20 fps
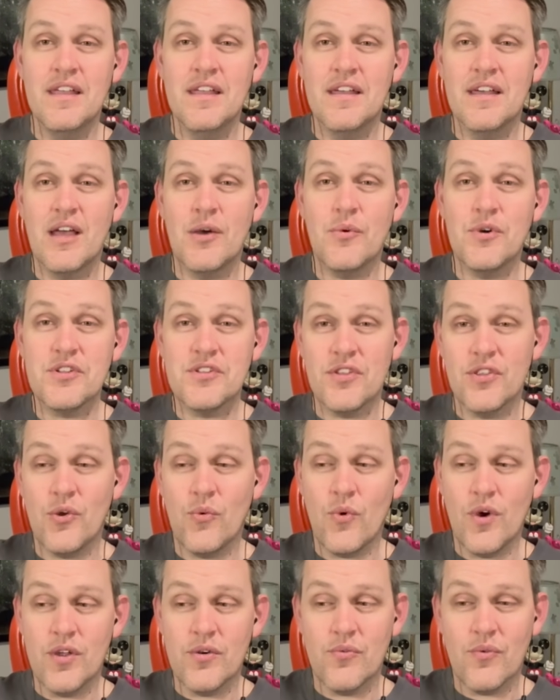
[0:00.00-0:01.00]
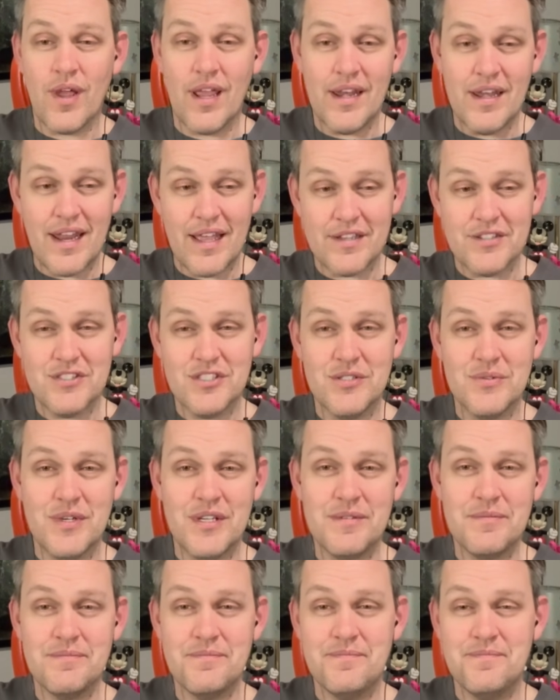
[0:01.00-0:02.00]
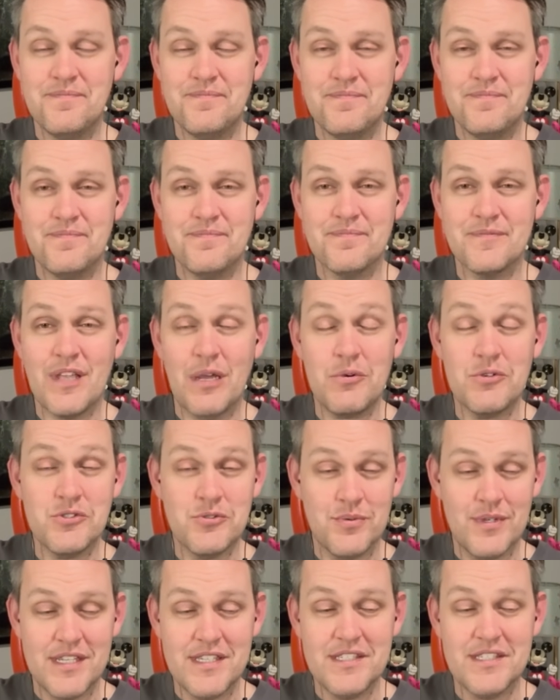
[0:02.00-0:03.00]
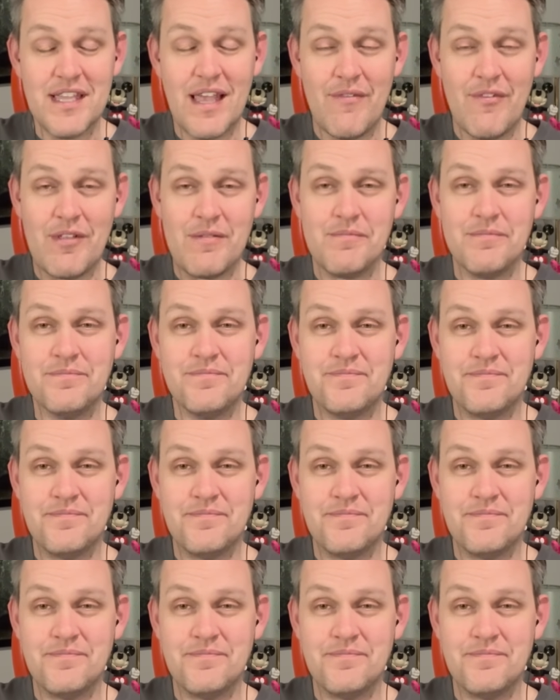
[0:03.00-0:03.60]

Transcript: I went to the one right next to it that was 27.